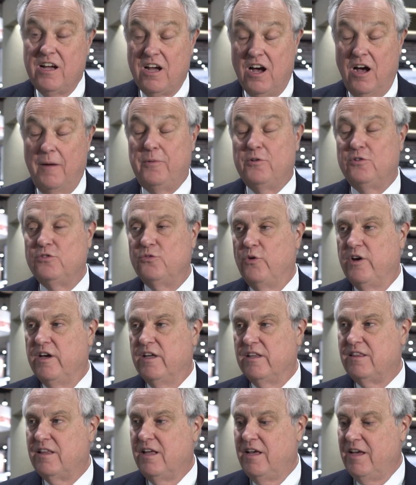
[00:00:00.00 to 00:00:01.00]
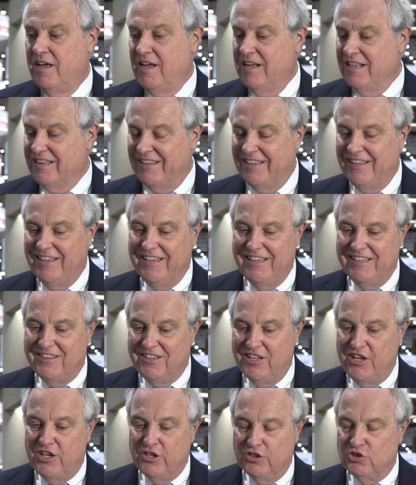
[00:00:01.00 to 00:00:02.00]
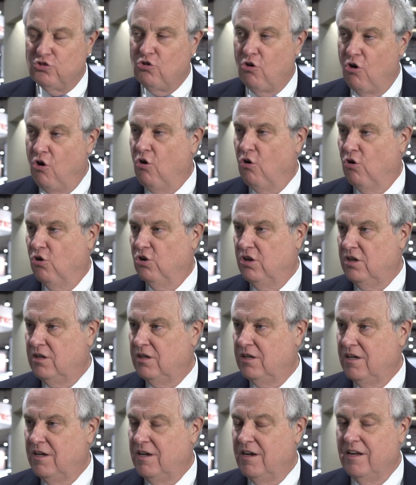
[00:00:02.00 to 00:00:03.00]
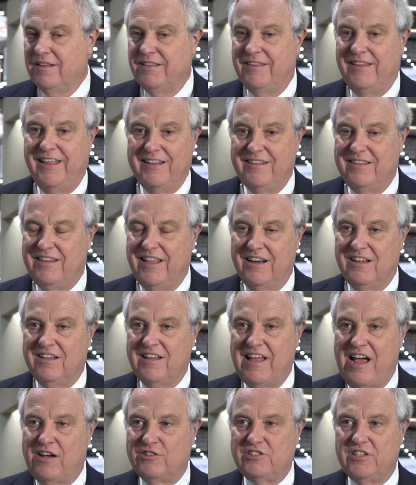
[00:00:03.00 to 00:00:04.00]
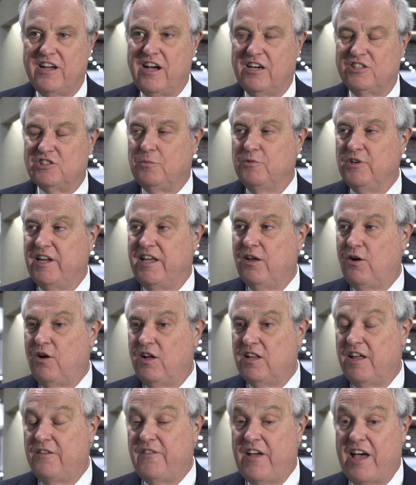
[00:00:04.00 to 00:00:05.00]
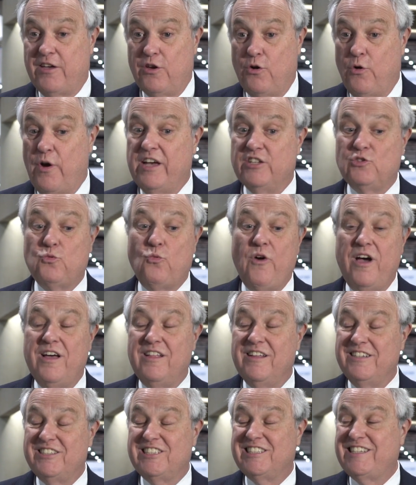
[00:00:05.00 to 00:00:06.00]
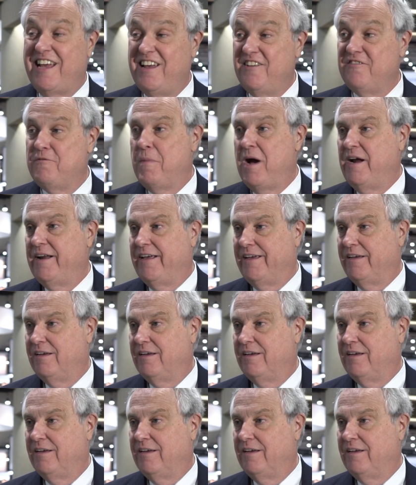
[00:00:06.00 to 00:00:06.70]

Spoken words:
coupled with the control that allows the customer to get all that value as well as save money.